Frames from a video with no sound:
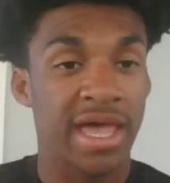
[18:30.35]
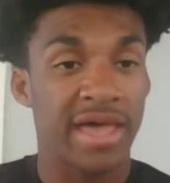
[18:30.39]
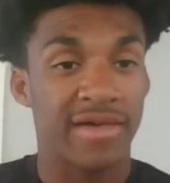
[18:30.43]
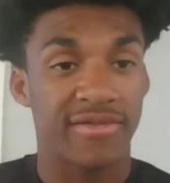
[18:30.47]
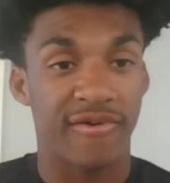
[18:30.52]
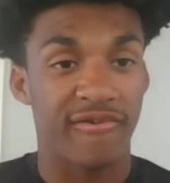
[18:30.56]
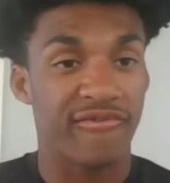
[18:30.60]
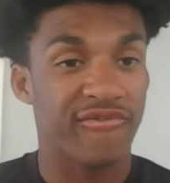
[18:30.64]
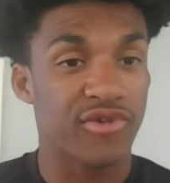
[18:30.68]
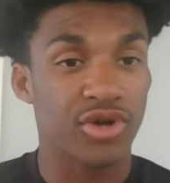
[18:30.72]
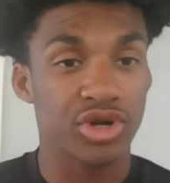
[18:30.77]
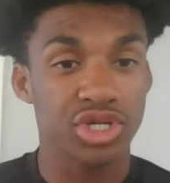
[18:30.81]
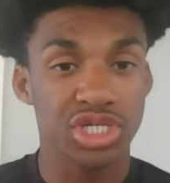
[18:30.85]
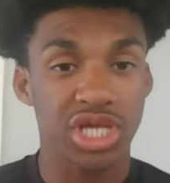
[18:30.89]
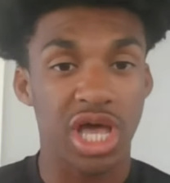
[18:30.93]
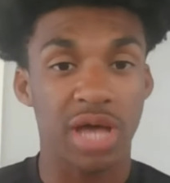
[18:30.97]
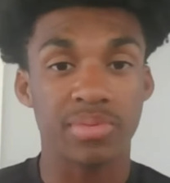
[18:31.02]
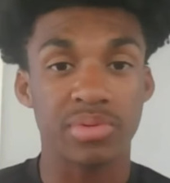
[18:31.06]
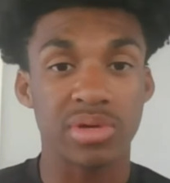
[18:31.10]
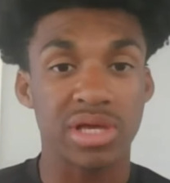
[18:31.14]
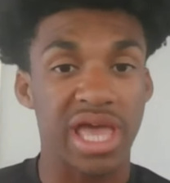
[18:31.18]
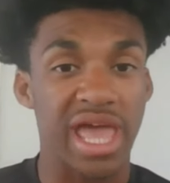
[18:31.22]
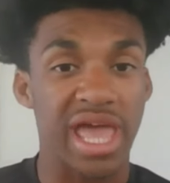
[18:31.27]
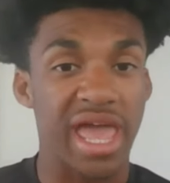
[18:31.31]
The first
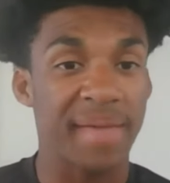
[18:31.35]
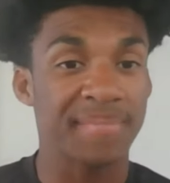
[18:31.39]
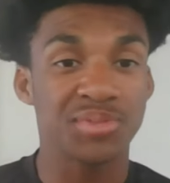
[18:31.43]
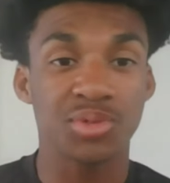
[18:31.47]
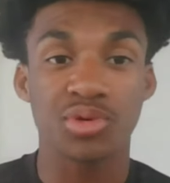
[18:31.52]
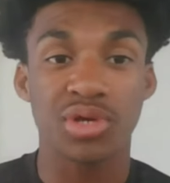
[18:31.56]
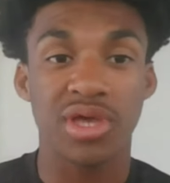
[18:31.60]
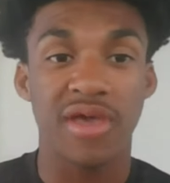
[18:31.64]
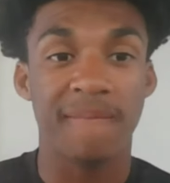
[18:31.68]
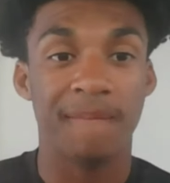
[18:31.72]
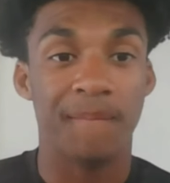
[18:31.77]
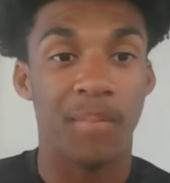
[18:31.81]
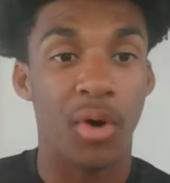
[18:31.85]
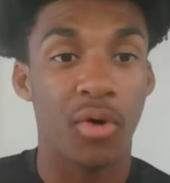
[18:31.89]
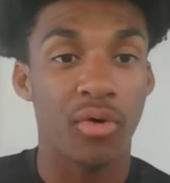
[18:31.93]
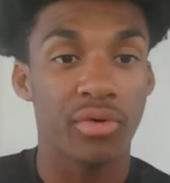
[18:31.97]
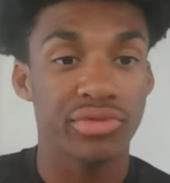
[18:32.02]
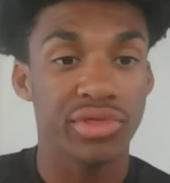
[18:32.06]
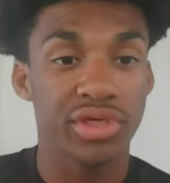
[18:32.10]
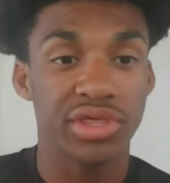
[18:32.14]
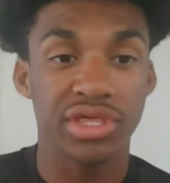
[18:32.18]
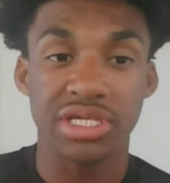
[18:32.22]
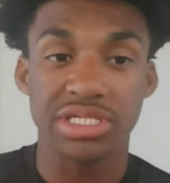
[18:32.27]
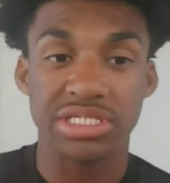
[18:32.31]
couple games we'll get
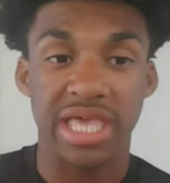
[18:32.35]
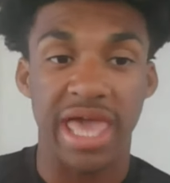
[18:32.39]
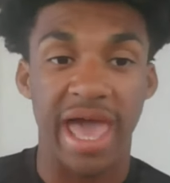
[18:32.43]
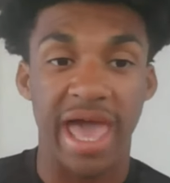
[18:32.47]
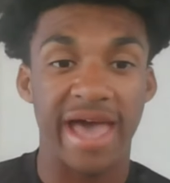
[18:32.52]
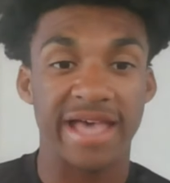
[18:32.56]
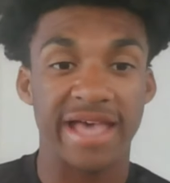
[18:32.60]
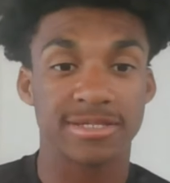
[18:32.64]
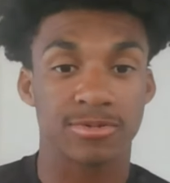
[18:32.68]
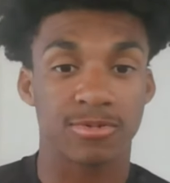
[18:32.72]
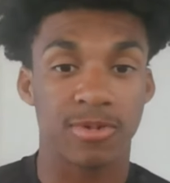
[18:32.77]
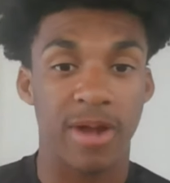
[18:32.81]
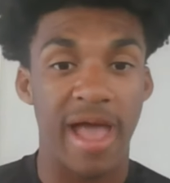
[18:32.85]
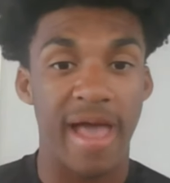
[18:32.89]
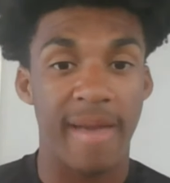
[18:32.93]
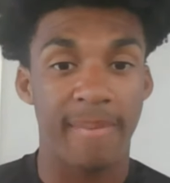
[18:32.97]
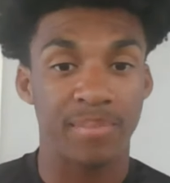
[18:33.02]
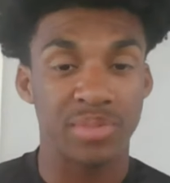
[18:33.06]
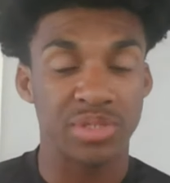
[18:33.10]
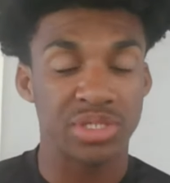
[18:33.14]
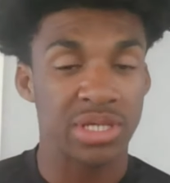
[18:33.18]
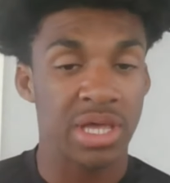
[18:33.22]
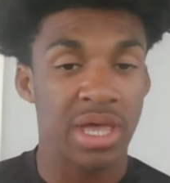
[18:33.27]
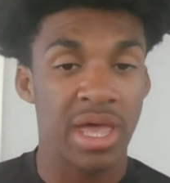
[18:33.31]
both of these guys
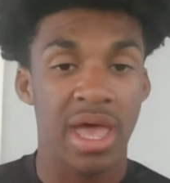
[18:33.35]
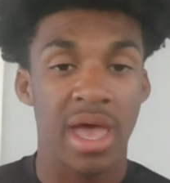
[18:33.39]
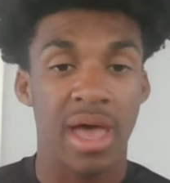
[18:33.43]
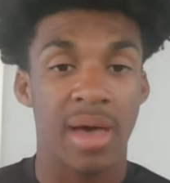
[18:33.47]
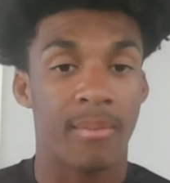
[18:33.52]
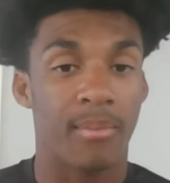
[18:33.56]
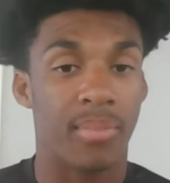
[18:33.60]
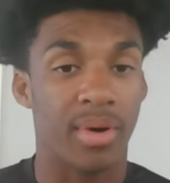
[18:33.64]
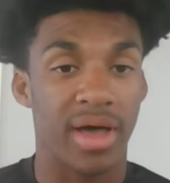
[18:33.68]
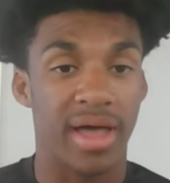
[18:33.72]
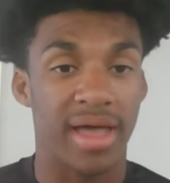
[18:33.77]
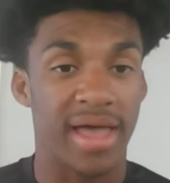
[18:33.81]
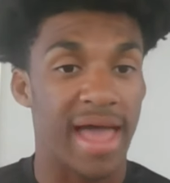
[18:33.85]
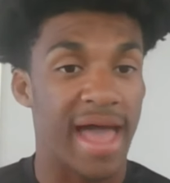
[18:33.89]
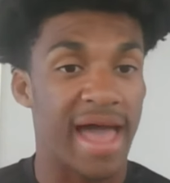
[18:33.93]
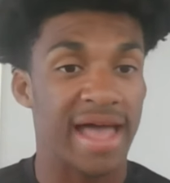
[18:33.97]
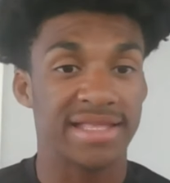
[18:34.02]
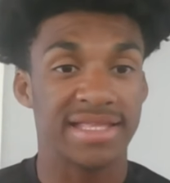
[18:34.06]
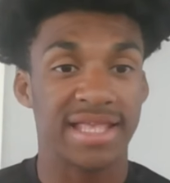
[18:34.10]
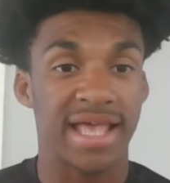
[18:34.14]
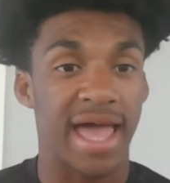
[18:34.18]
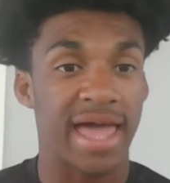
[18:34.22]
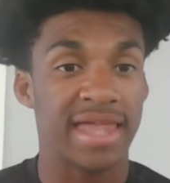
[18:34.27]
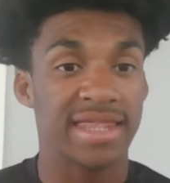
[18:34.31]
reps, but
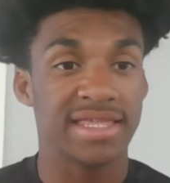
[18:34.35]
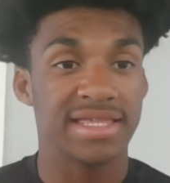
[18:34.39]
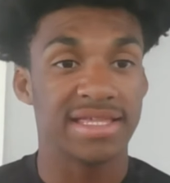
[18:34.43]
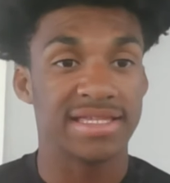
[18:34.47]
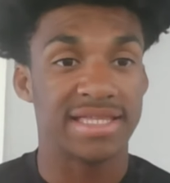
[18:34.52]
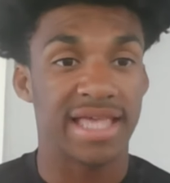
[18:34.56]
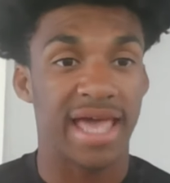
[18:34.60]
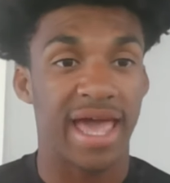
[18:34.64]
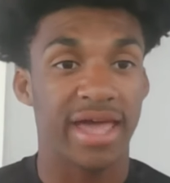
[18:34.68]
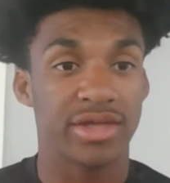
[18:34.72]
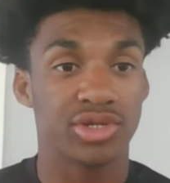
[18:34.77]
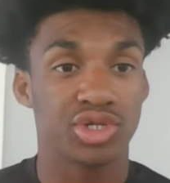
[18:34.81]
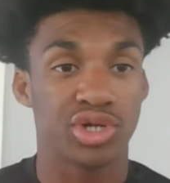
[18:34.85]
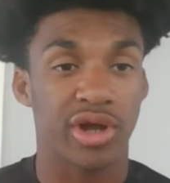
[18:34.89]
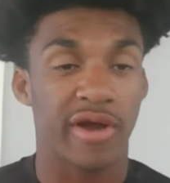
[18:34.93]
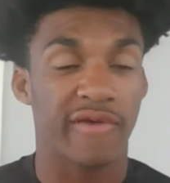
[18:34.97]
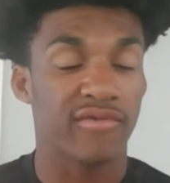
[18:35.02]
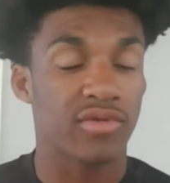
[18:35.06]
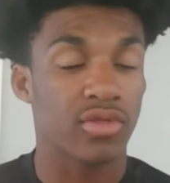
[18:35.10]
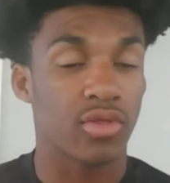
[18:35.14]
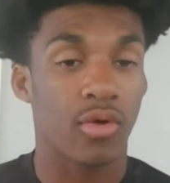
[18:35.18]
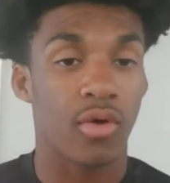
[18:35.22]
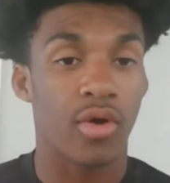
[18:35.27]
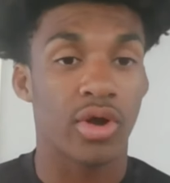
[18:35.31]
at the end of the day,
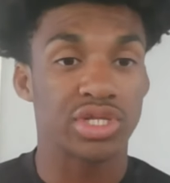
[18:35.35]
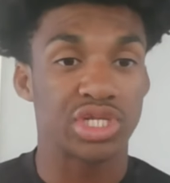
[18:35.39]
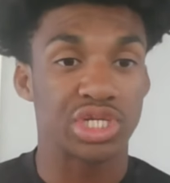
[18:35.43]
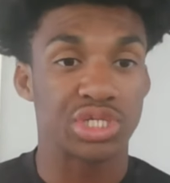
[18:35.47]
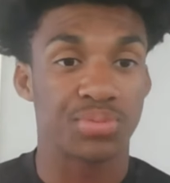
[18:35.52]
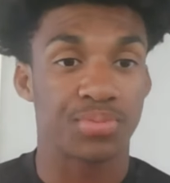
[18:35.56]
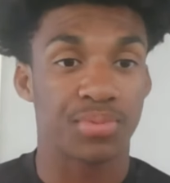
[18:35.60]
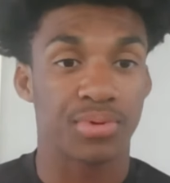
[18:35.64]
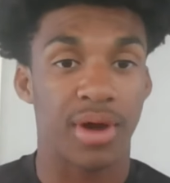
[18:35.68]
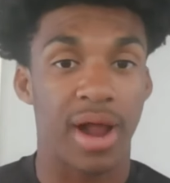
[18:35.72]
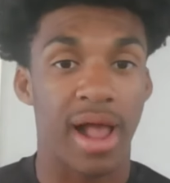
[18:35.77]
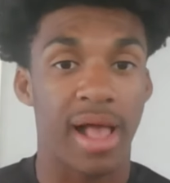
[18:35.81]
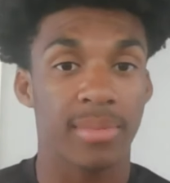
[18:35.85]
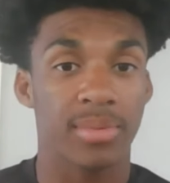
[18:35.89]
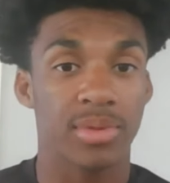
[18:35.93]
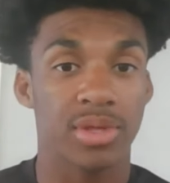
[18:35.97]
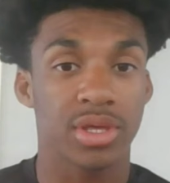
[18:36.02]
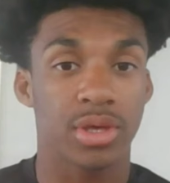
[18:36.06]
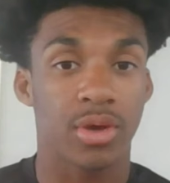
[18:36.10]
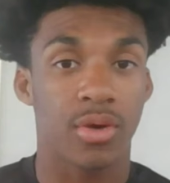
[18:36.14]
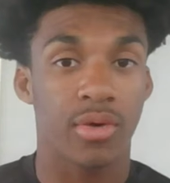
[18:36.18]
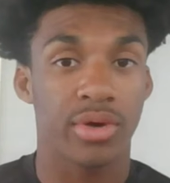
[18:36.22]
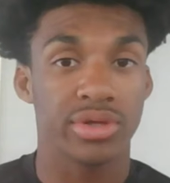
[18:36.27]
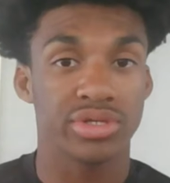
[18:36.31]
Trevor Lawrence is probably
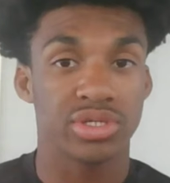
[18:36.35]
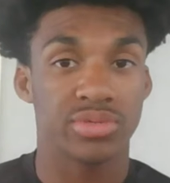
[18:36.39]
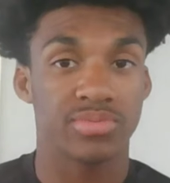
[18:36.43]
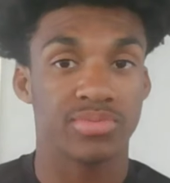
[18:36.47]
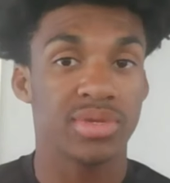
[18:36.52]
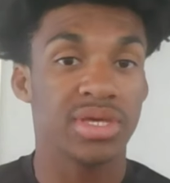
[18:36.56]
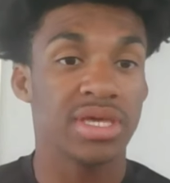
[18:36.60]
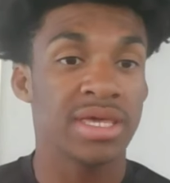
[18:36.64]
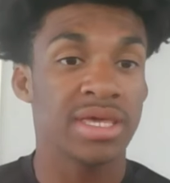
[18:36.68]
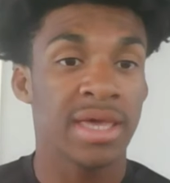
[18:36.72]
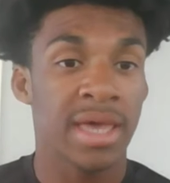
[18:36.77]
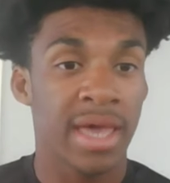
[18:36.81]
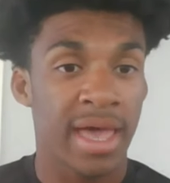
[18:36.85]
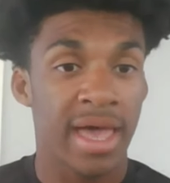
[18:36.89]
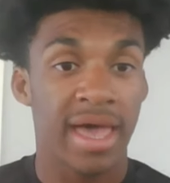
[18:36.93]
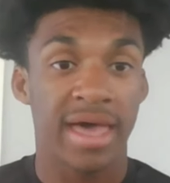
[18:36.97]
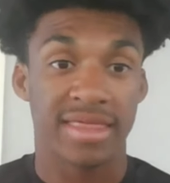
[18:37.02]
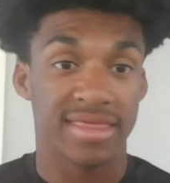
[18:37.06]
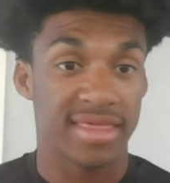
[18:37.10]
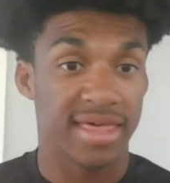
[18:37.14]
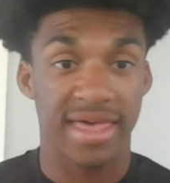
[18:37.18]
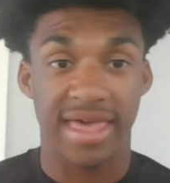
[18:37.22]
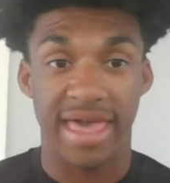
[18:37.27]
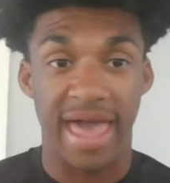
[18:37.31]
going to be
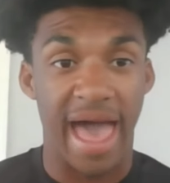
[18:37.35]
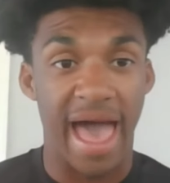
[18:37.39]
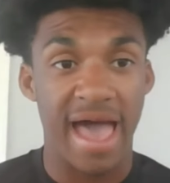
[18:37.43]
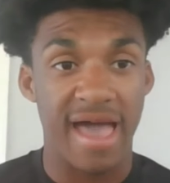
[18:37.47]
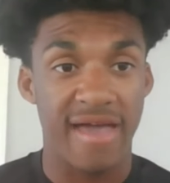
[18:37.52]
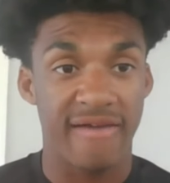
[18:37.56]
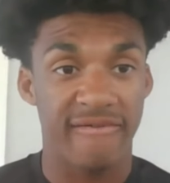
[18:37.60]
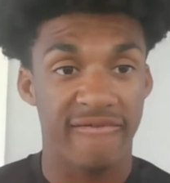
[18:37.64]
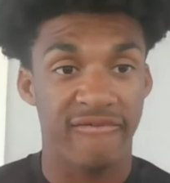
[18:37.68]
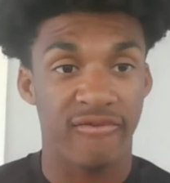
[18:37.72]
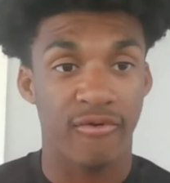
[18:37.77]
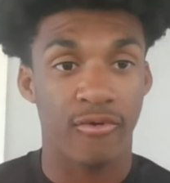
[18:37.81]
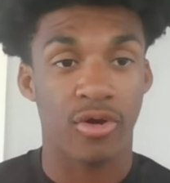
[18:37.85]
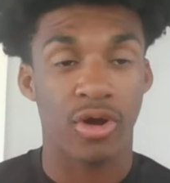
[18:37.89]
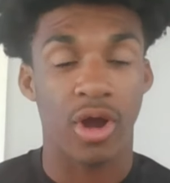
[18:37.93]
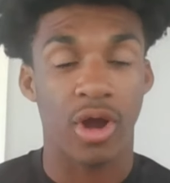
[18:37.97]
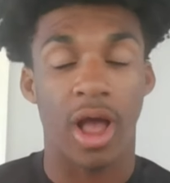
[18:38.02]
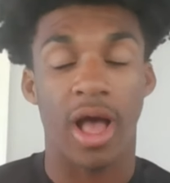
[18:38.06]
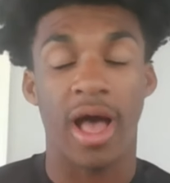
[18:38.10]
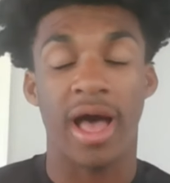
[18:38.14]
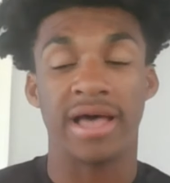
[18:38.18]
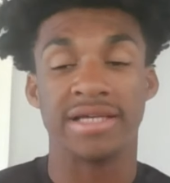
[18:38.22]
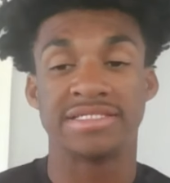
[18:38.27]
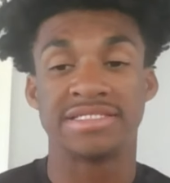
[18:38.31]
the guy for
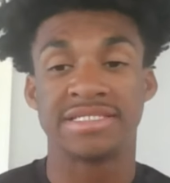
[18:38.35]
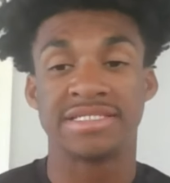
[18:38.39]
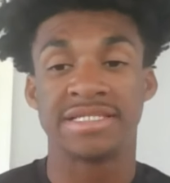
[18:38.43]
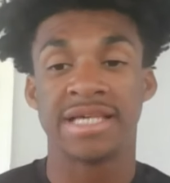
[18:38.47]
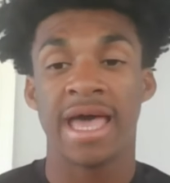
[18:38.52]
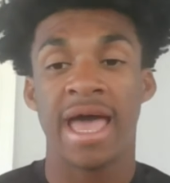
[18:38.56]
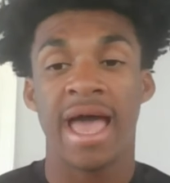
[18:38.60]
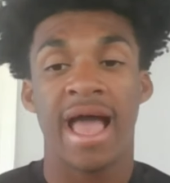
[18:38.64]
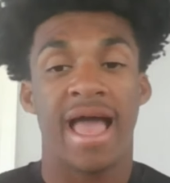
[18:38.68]
us.